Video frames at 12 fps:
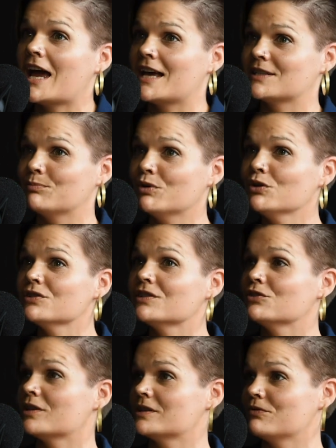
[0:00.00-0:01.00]
As a
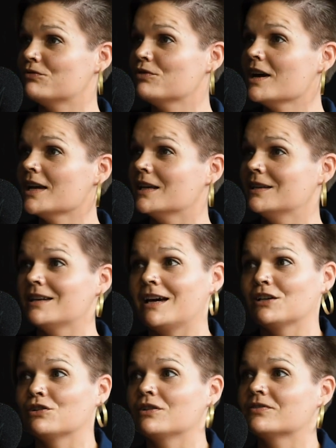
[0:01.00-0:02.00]
person or as a friend,
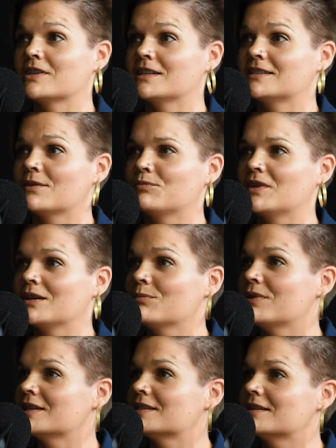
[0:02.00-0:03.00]
I could have said something,
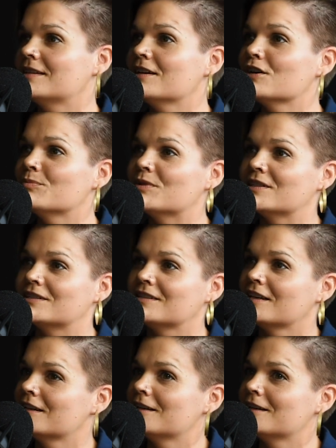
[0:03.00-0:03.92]
but as a therapist,